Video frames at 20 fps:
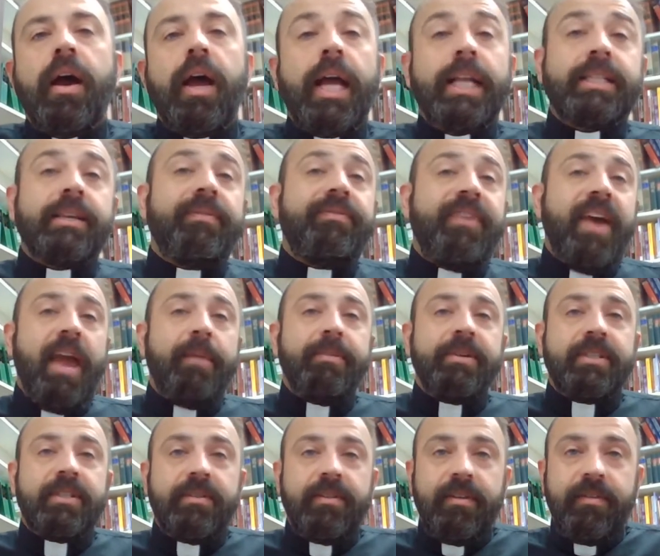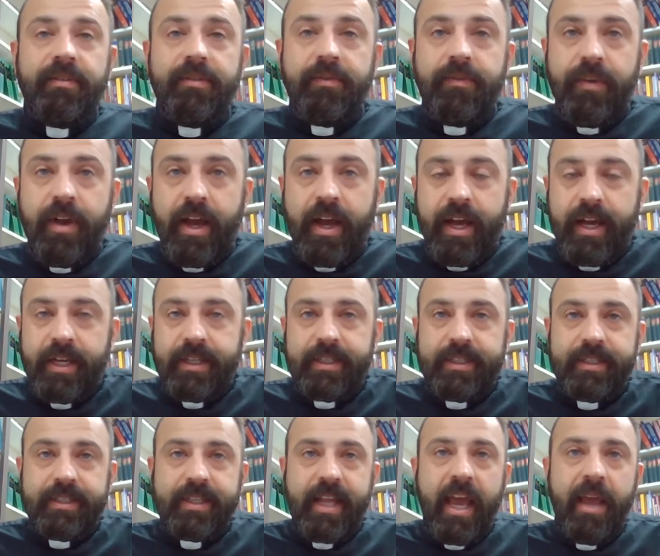Uh, it's a famous uh,
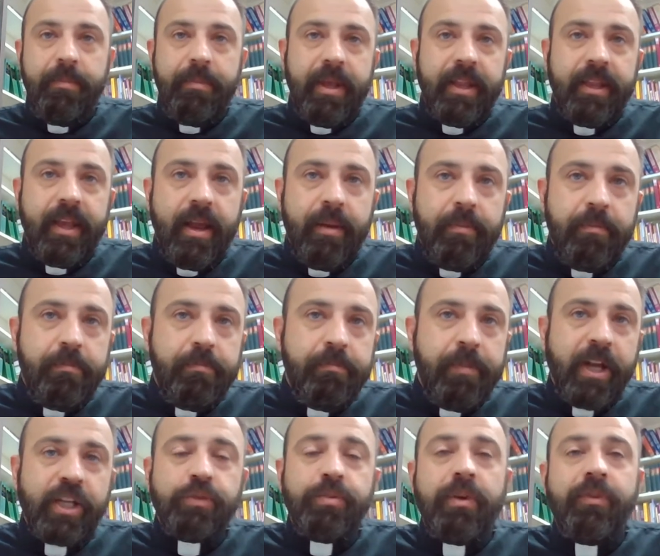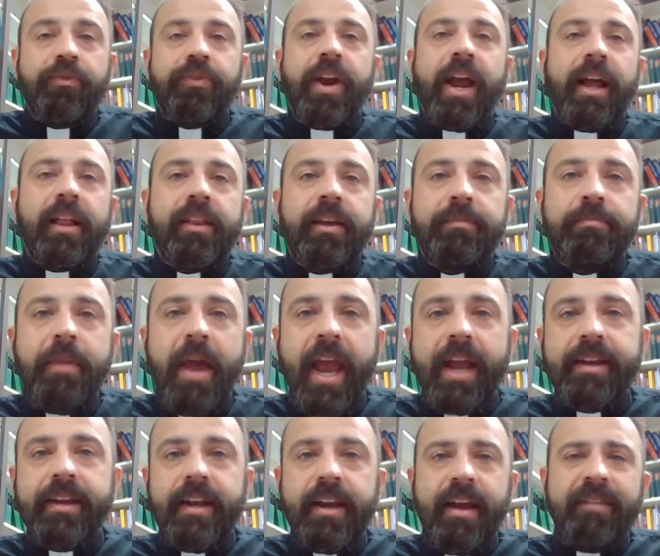statement that Benjamin Franklin
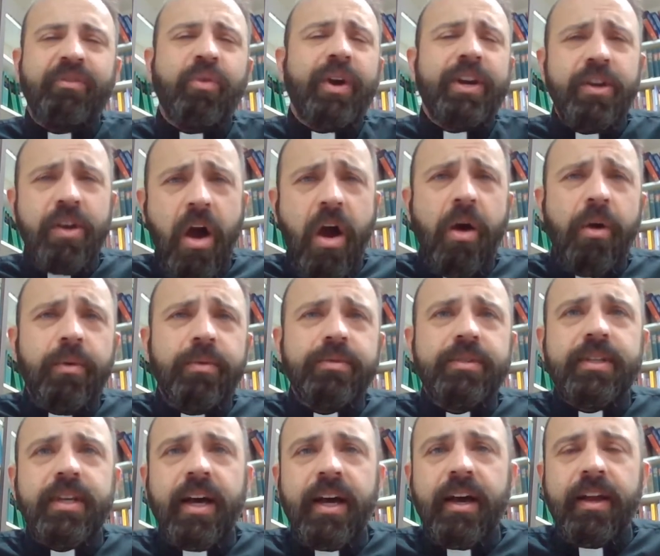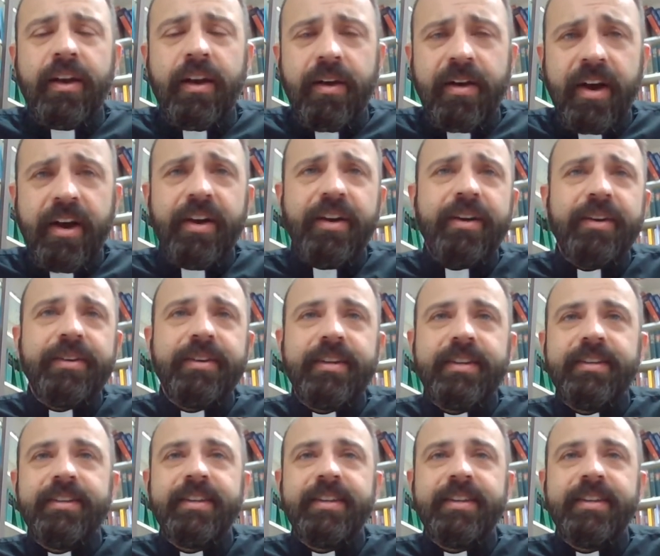made that everyone knows and I heard,